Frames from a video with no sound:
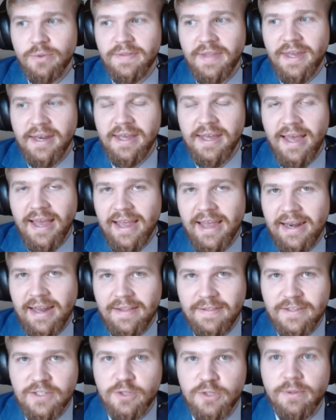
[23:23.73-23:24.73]
And then again,
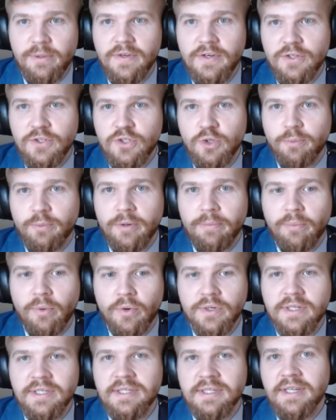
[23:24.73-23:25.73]
eligibility is super
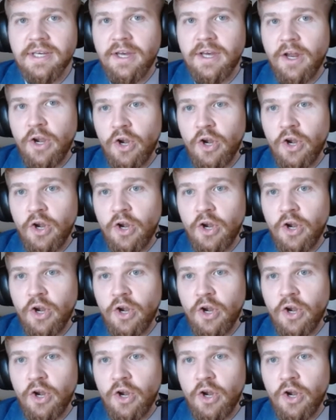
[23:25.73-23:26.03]
important.